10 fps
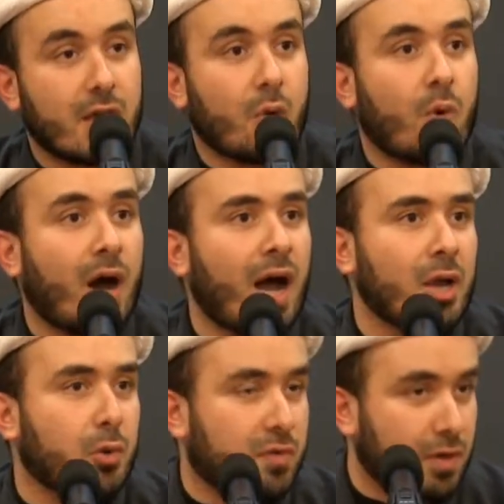Why,
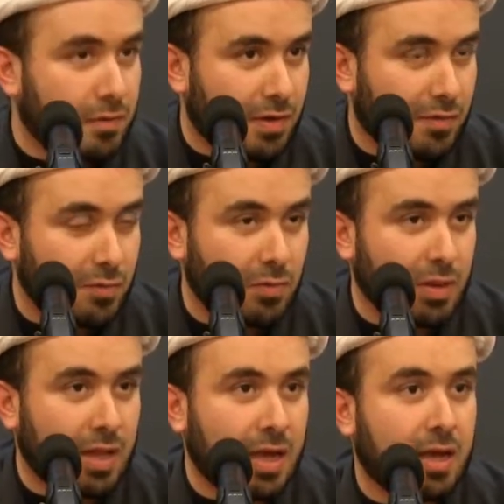O son of
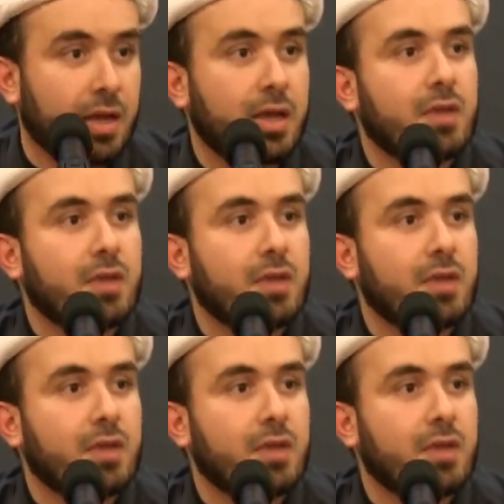Rasulullah?